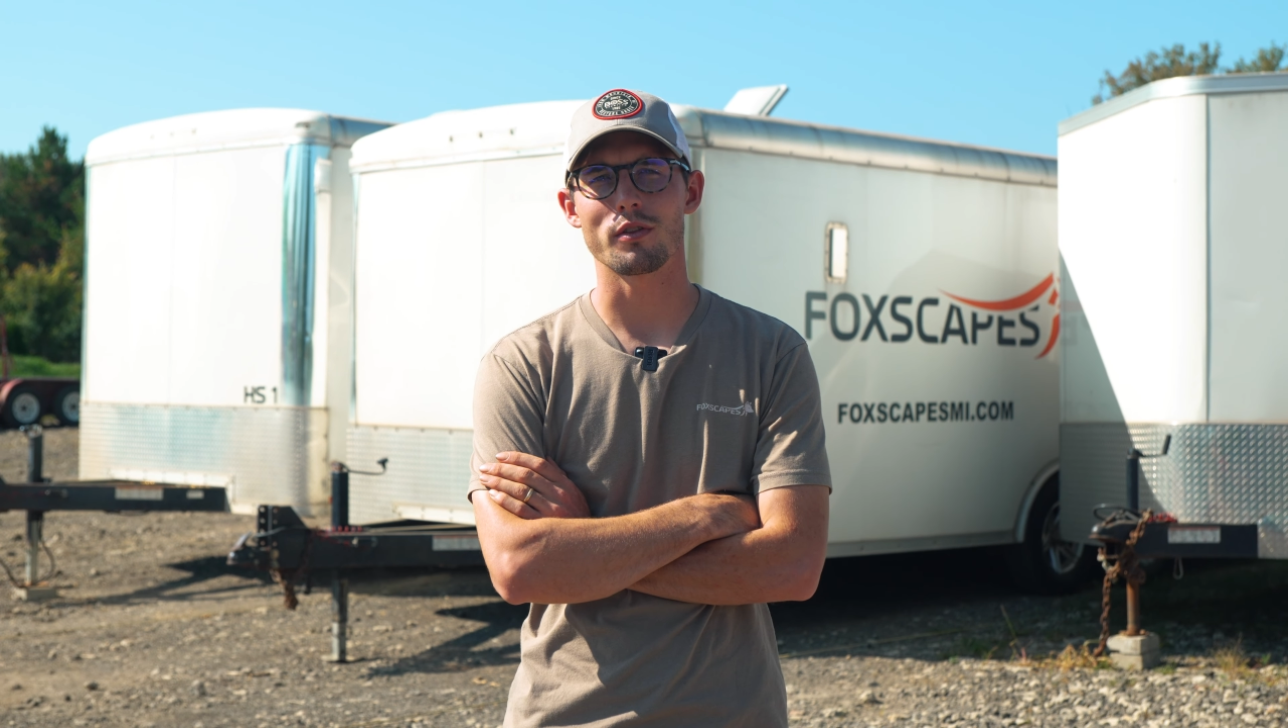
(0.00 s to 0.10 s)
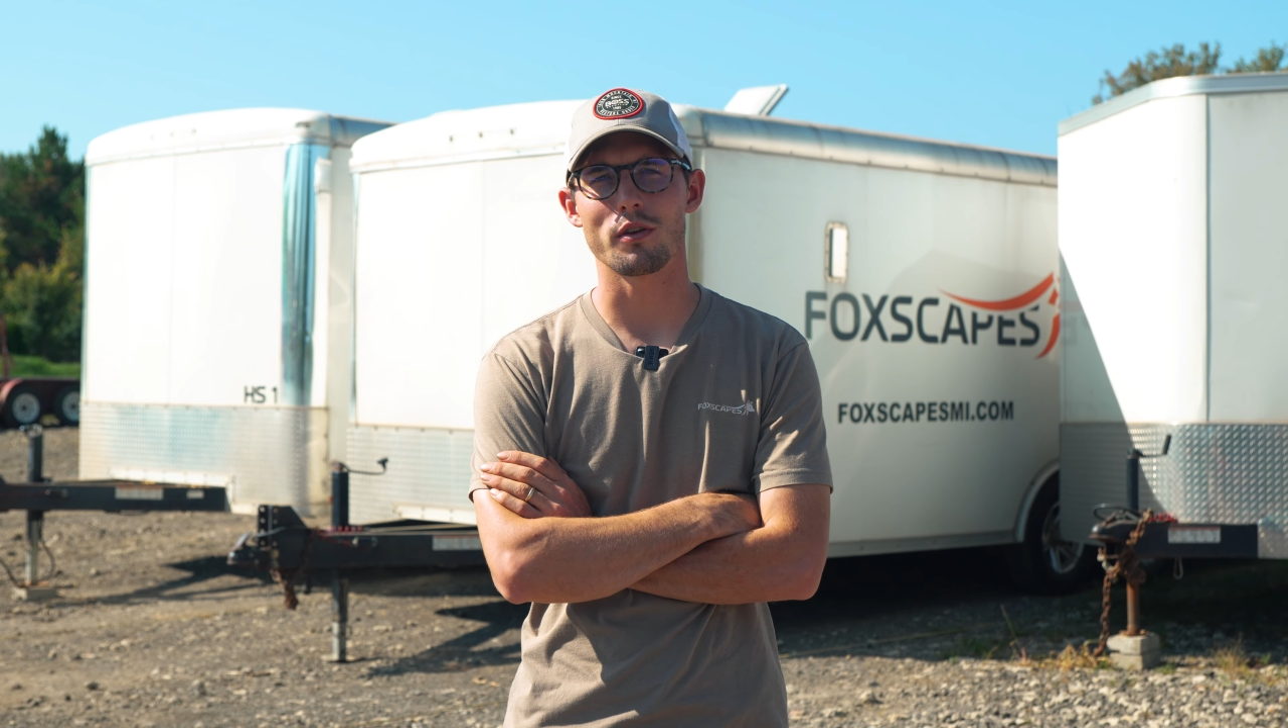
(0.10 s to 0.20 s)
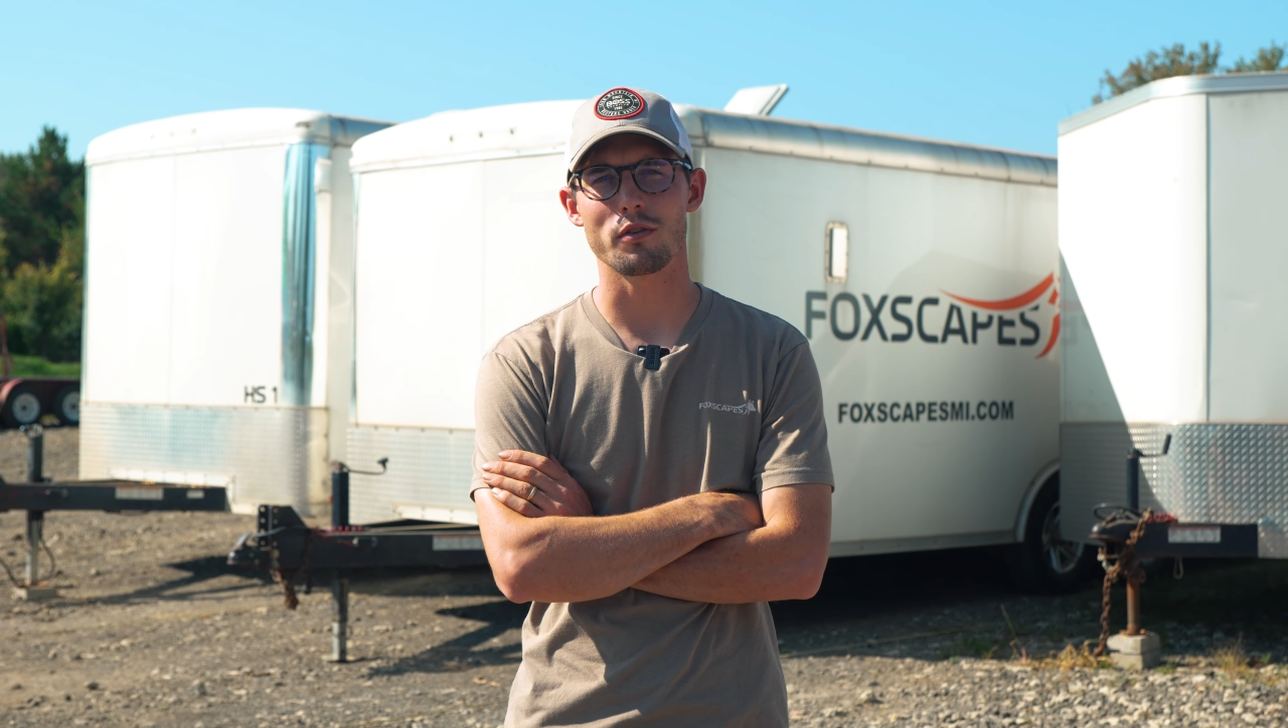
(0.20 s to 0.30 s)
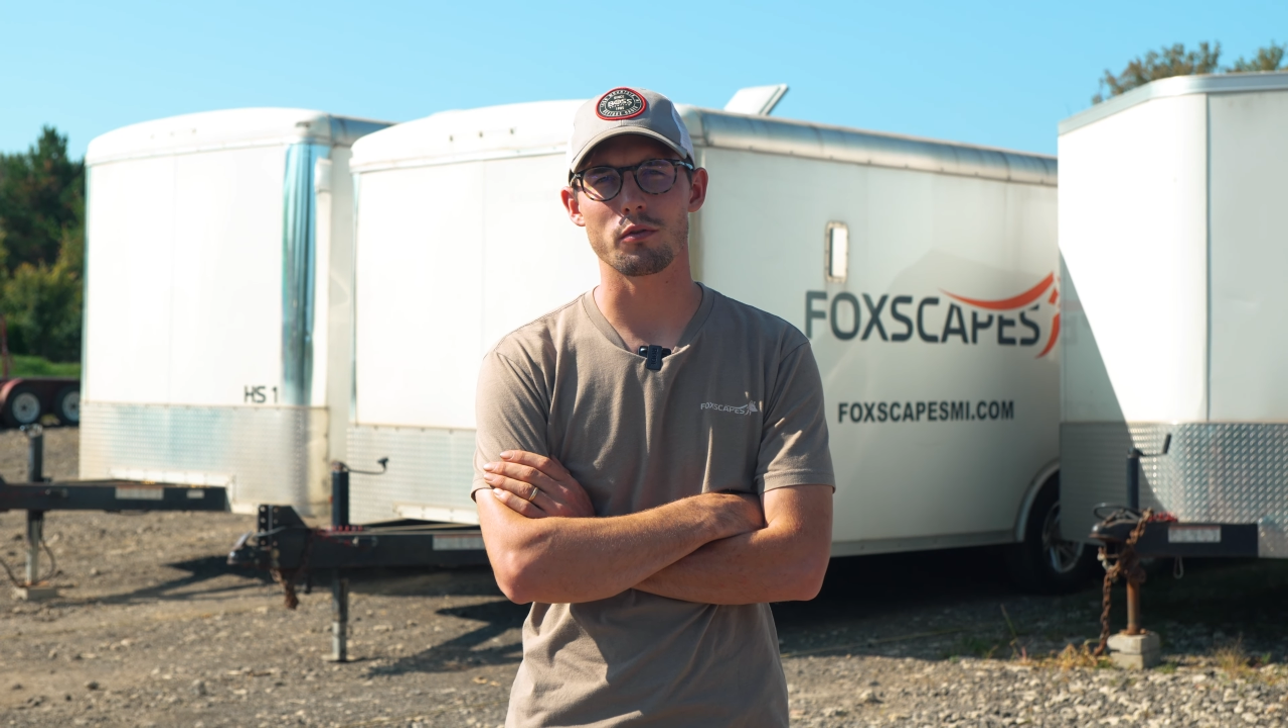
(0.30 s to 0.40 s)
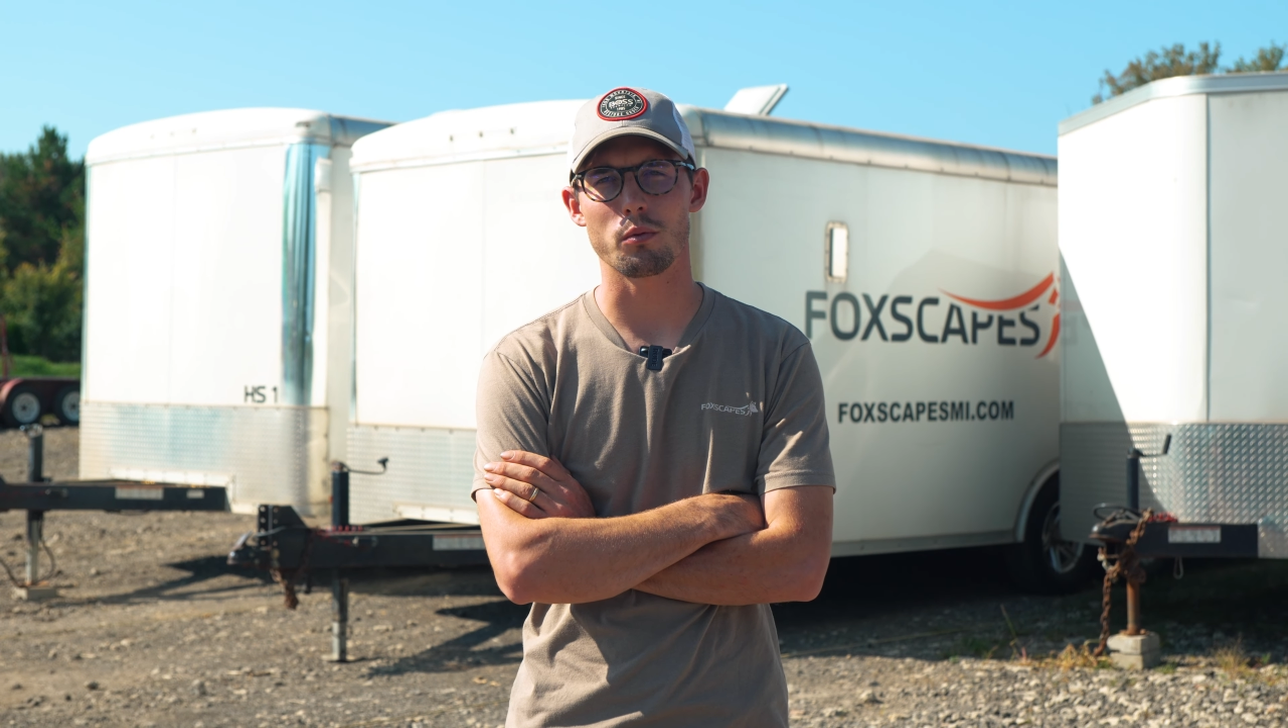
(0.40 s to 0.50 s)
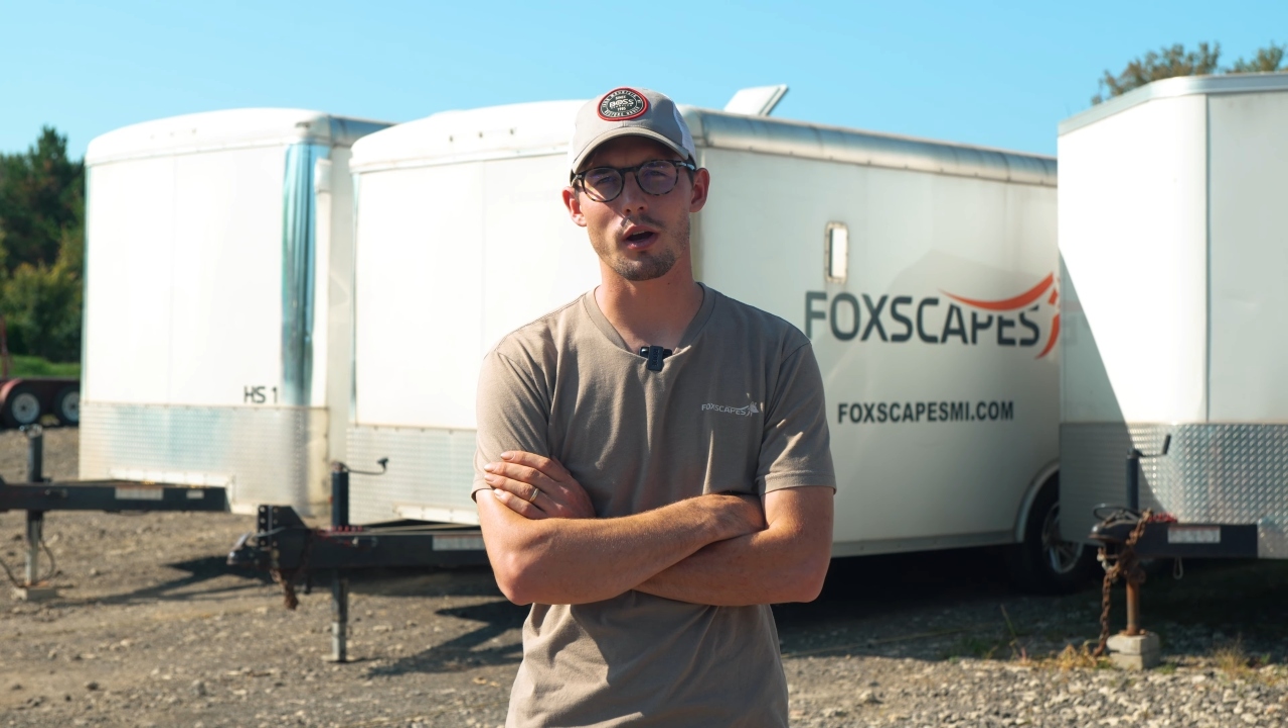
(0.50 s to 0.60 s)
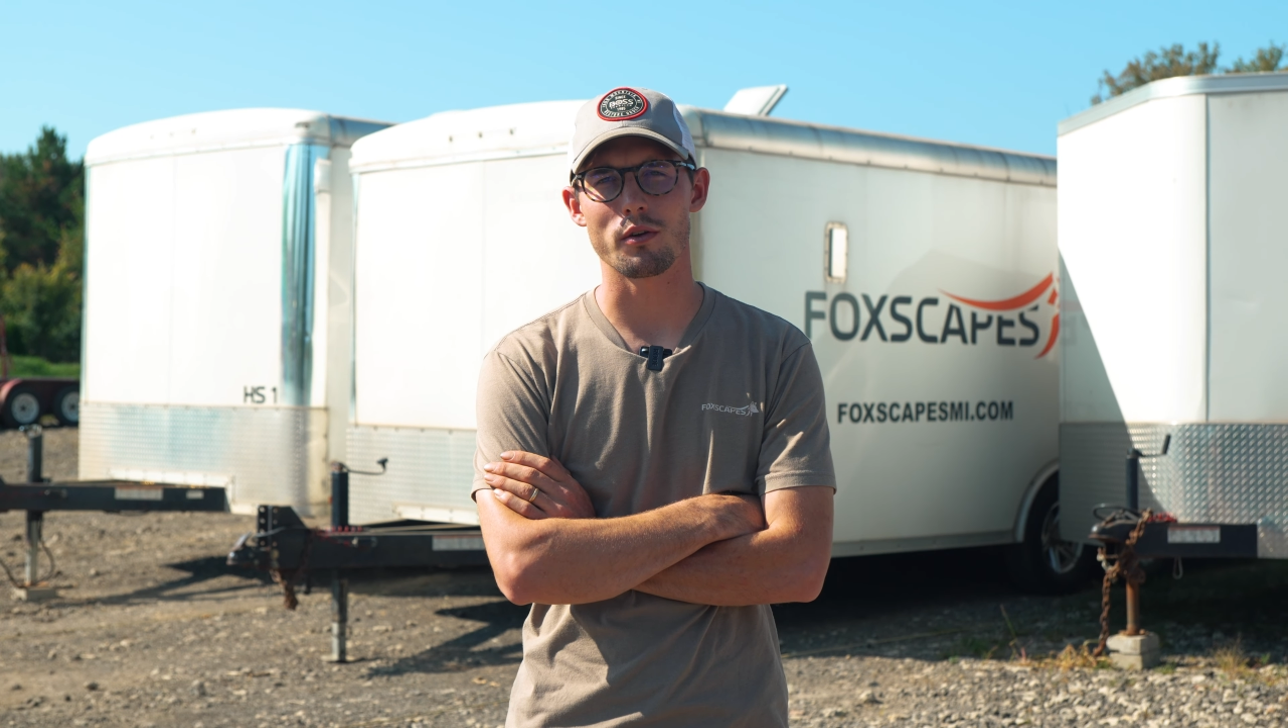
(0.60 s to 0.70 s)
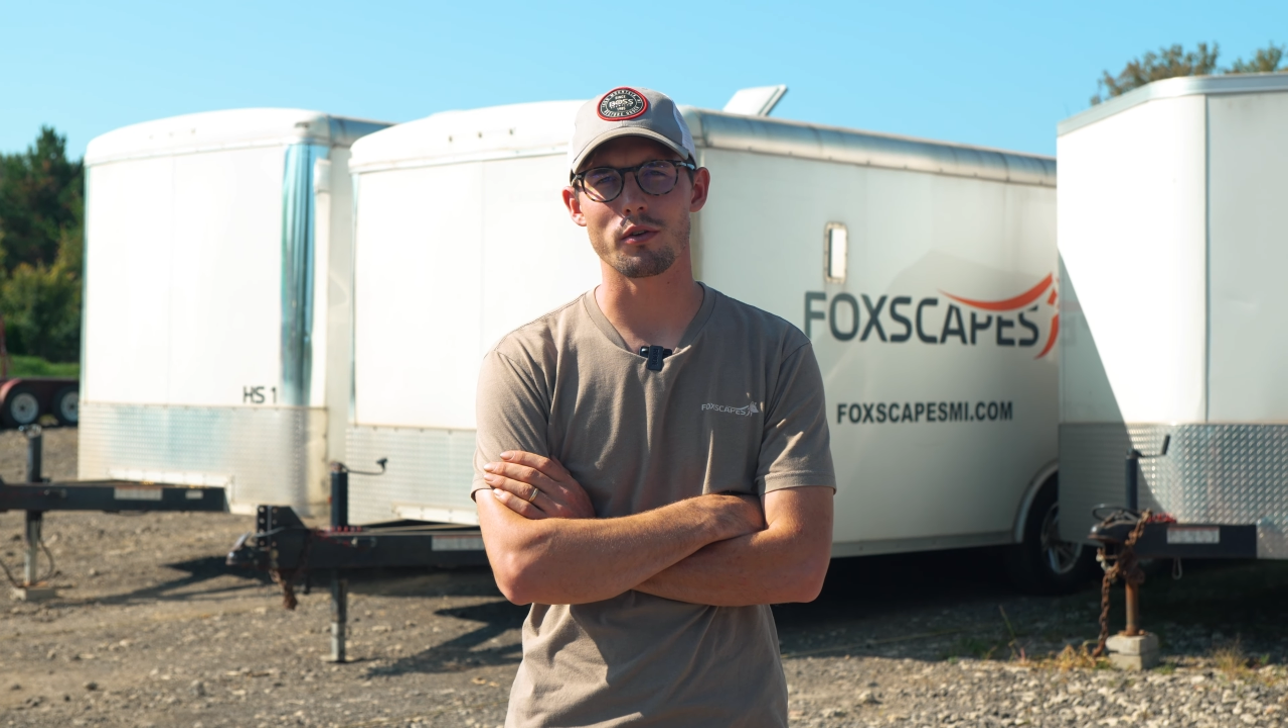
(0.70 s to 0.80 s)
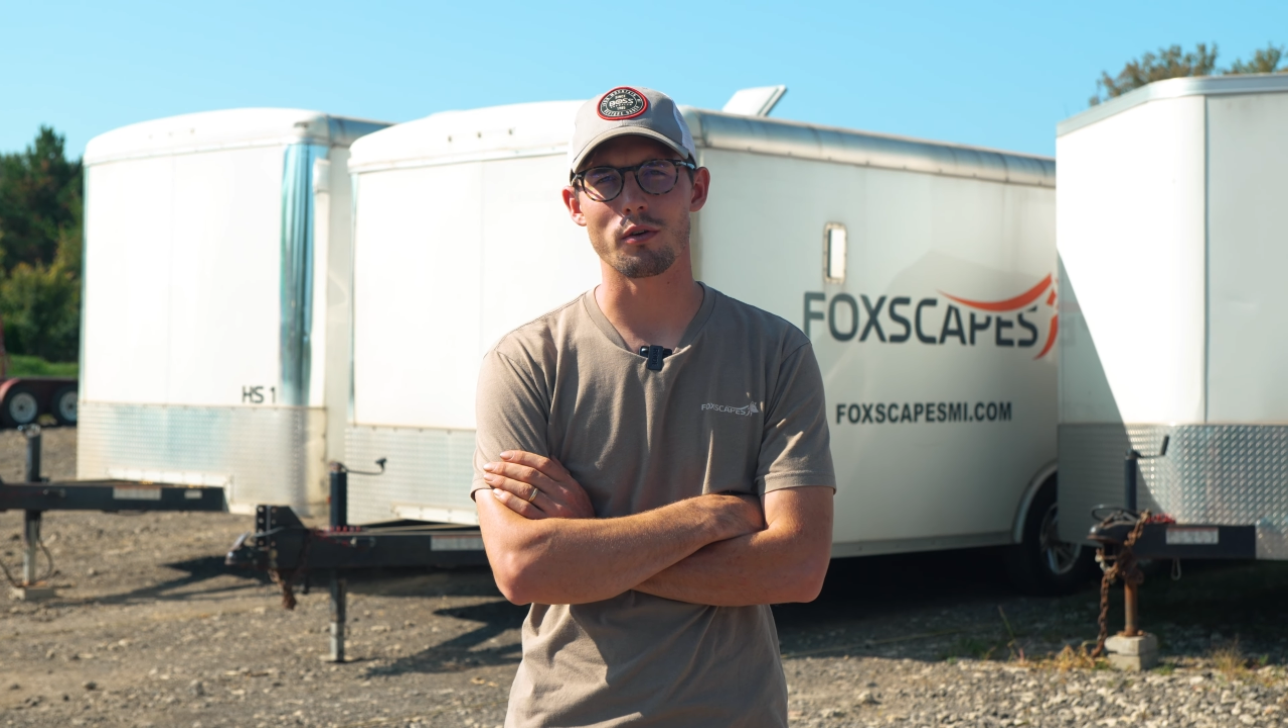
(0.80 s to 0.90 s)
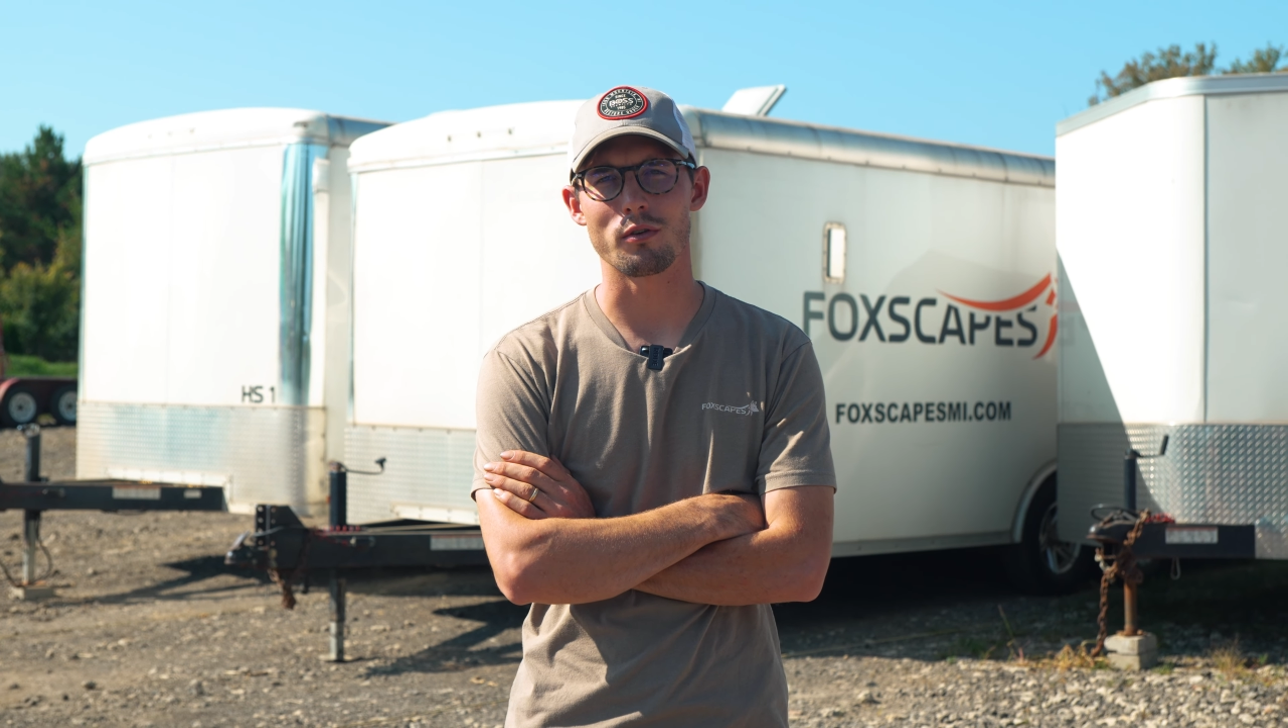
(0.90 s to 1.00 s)
this is what
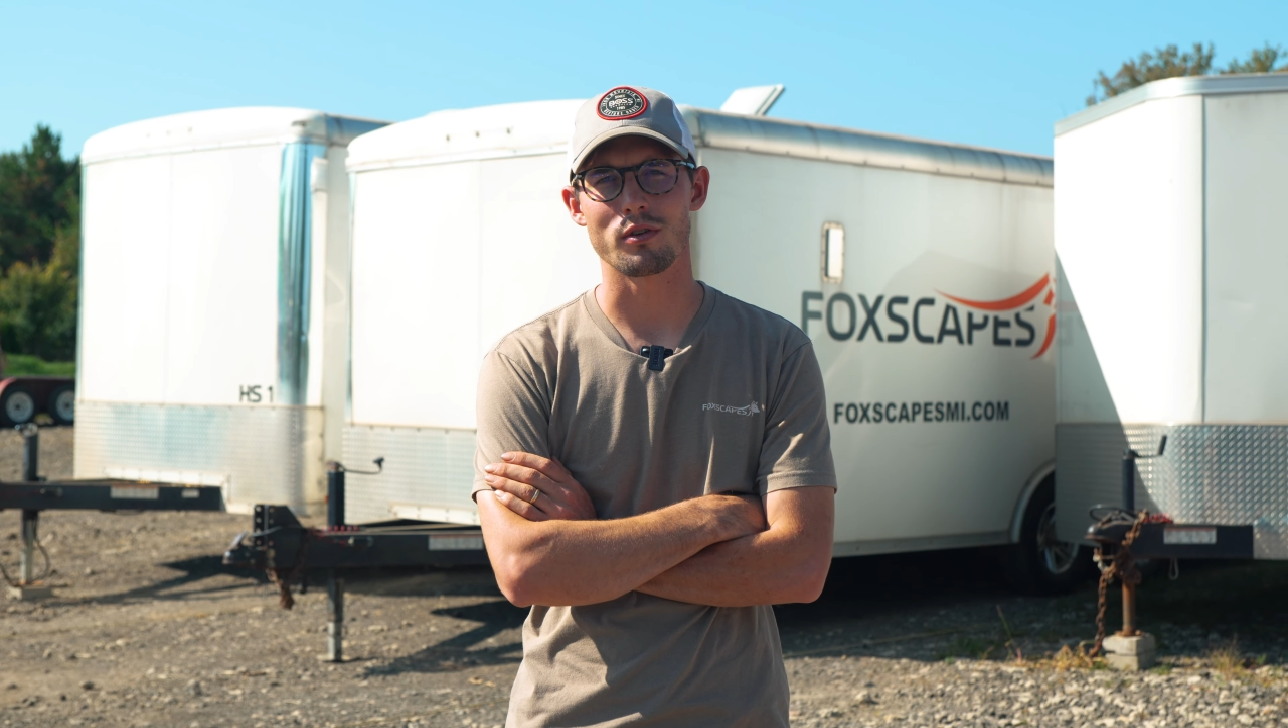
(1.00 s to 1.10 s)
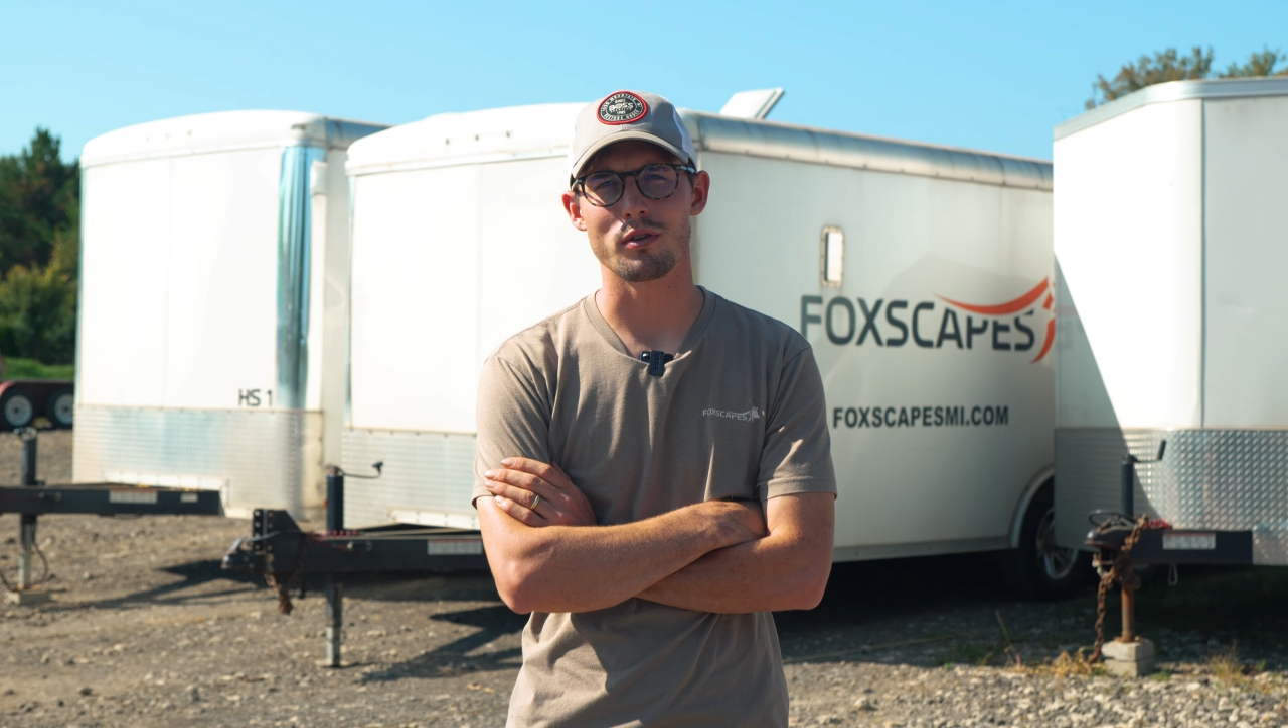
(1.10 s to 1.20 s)
I'd do.